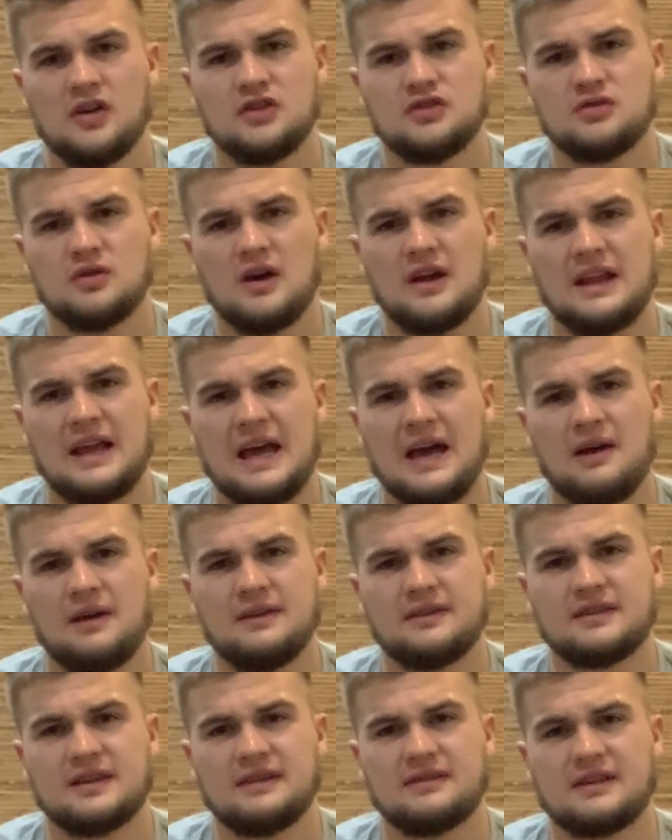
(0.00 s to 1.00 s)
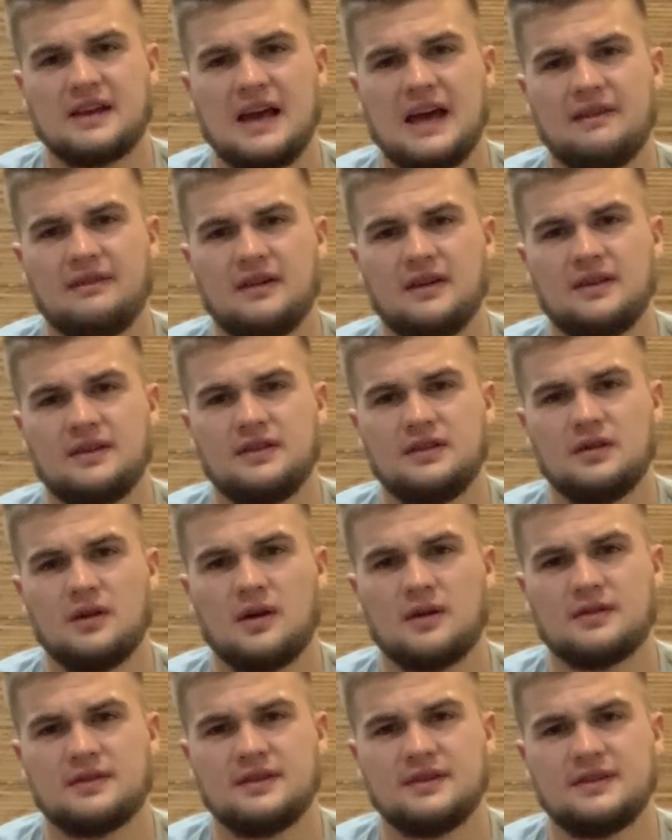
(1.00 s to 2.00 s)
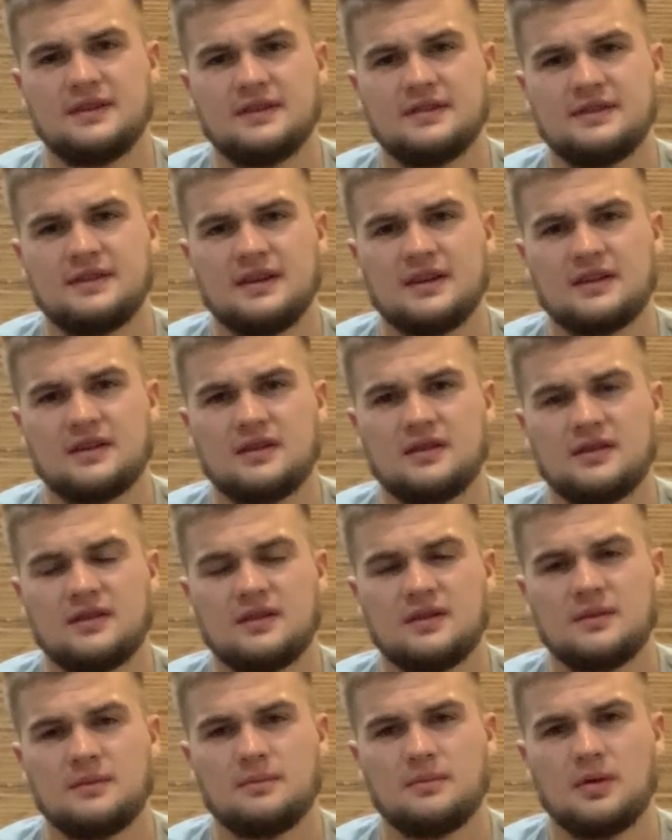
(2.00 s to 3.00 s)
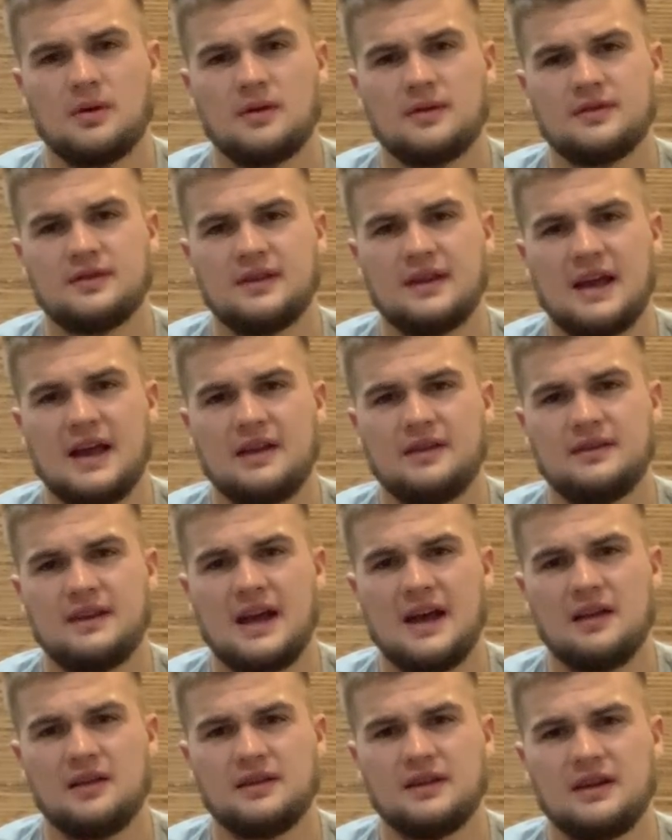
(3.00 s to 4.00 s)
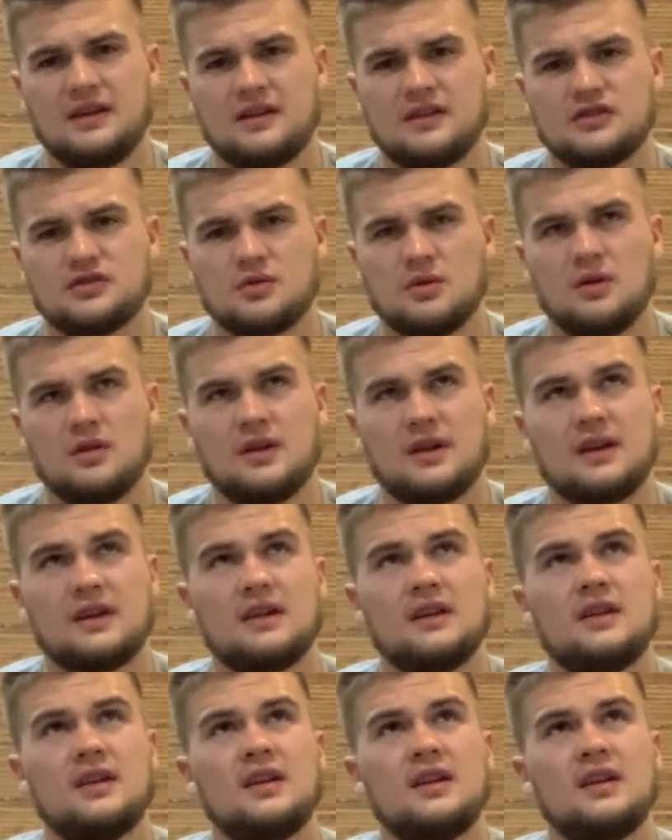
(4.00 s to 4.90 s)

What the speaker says: draw that out as kind of a narcissistic personality, controlling